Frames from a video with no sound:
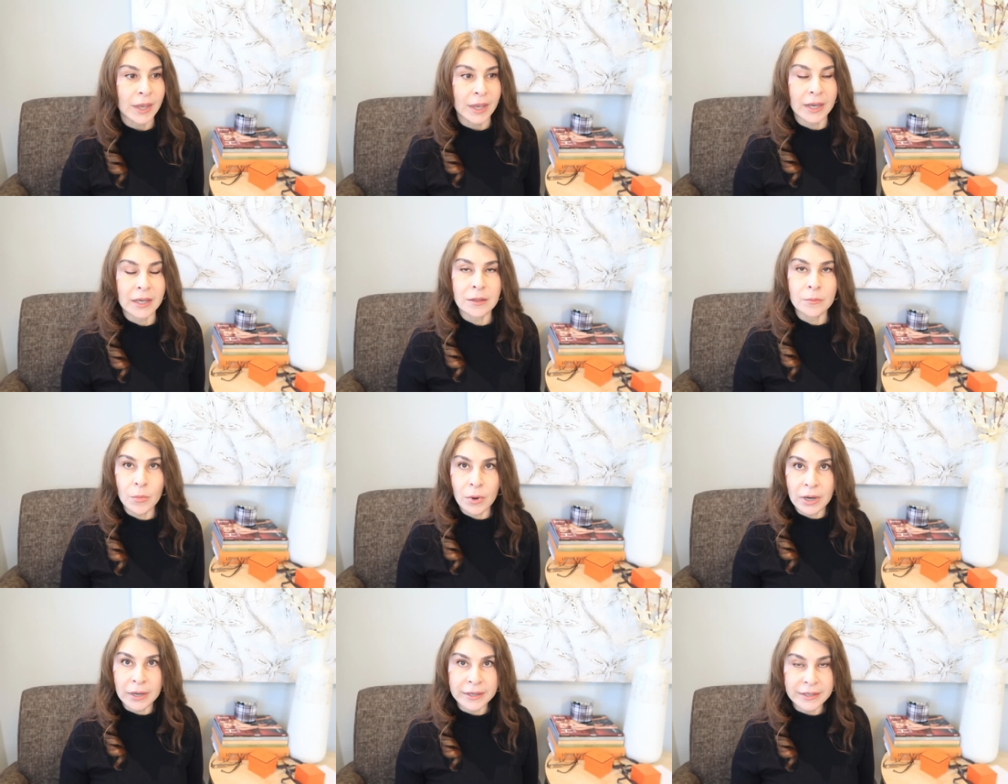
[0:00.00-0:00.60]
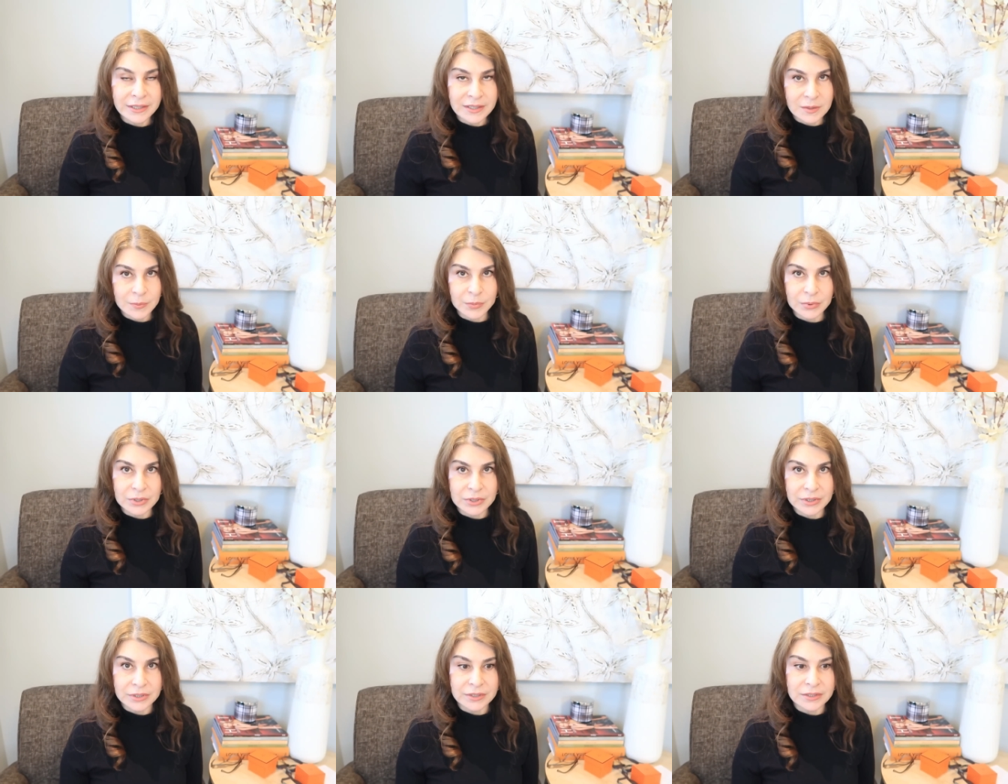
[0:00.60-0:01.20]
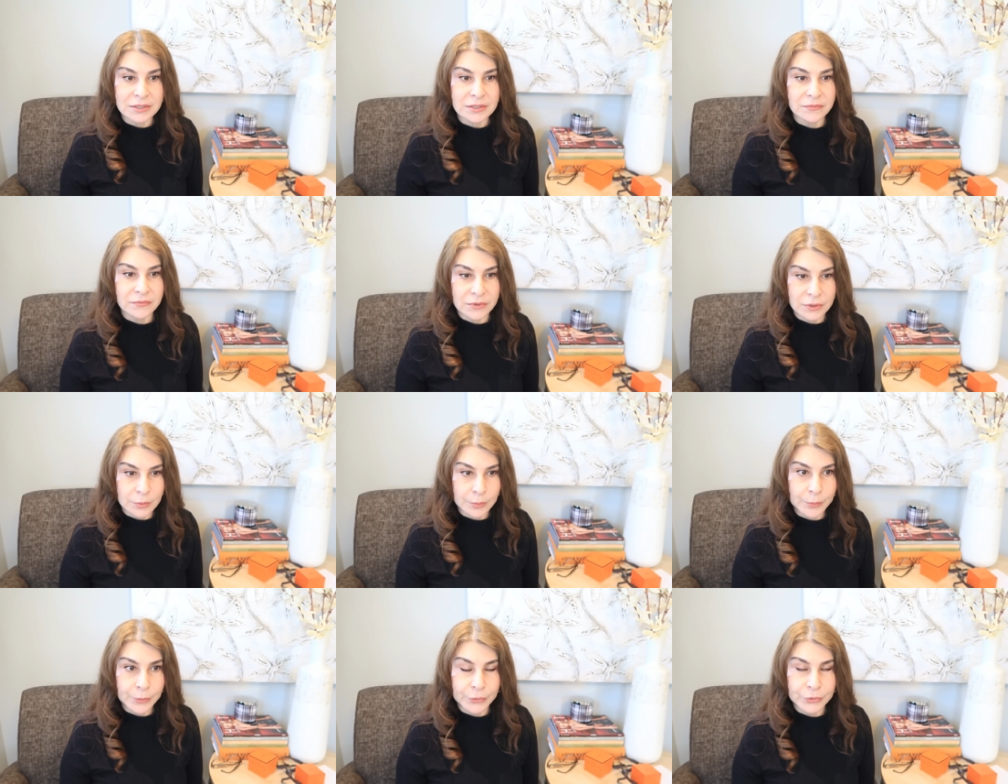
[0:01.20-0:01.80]
and my experience
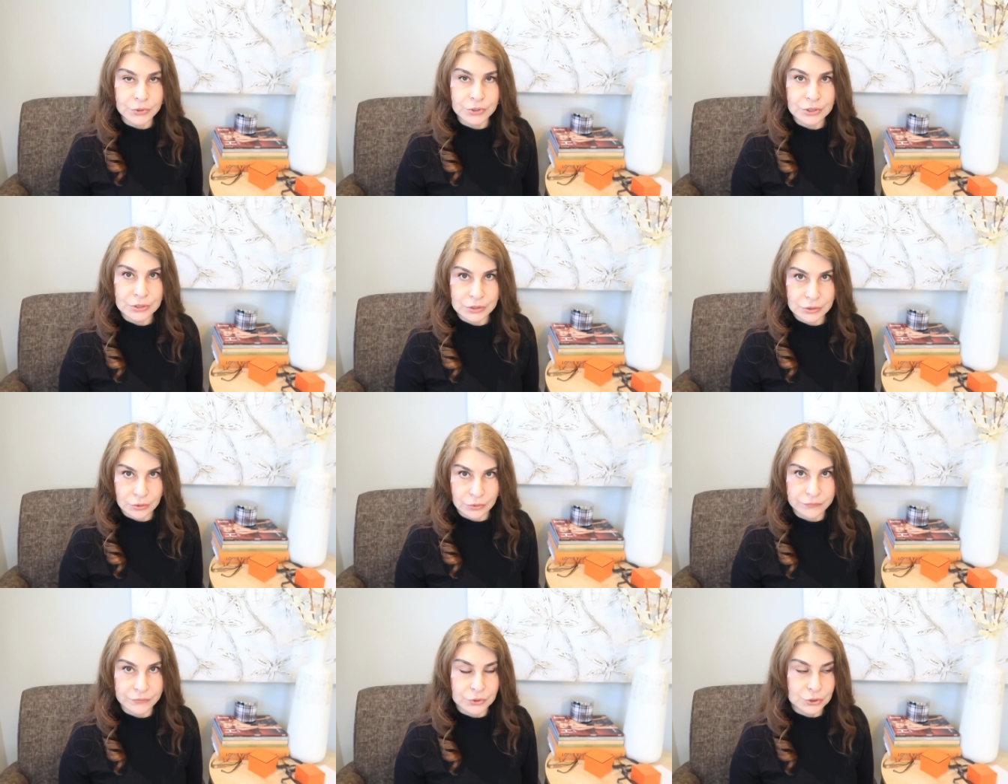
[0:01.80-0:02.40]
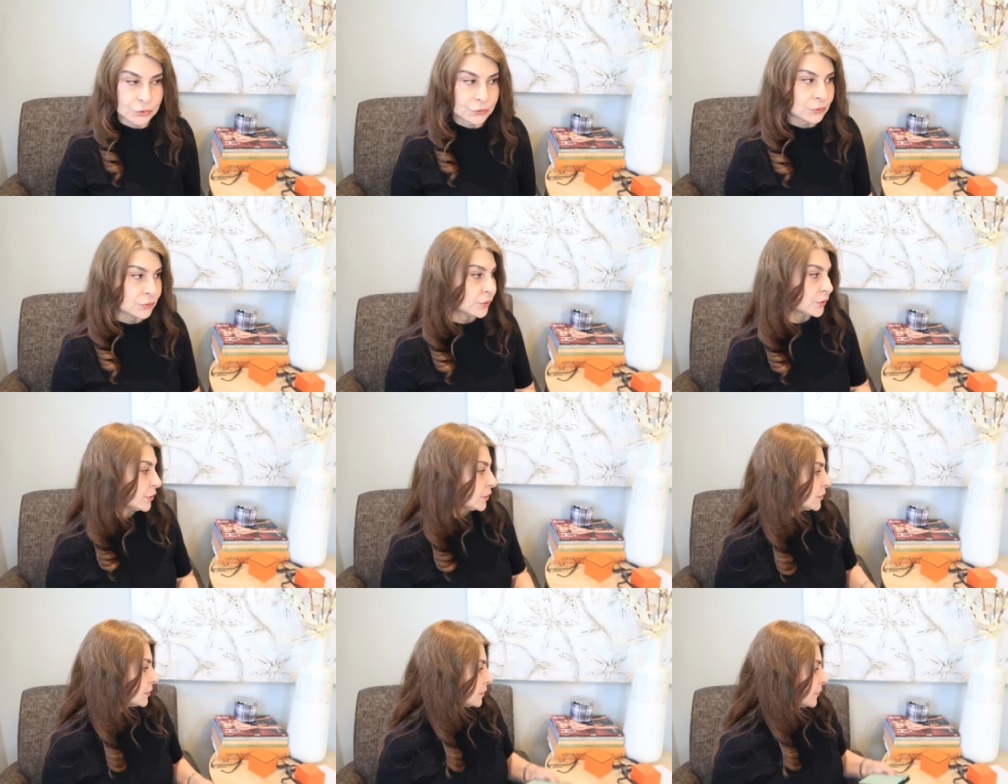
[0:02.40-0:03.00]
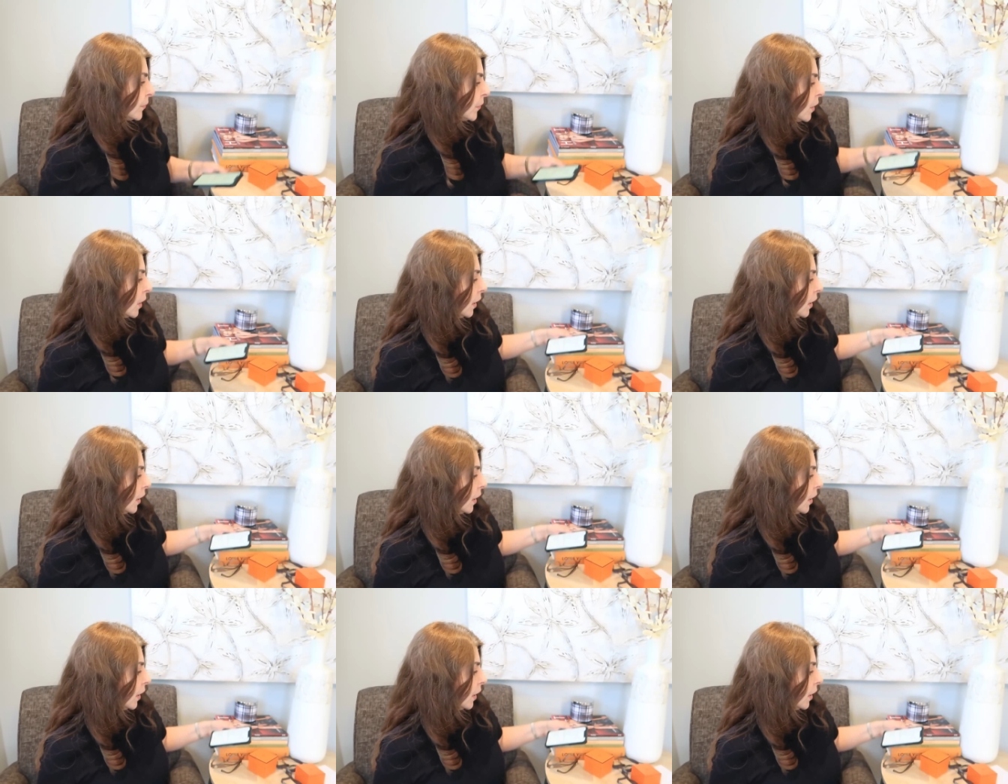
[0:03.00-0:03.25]
with purchase of jewelries.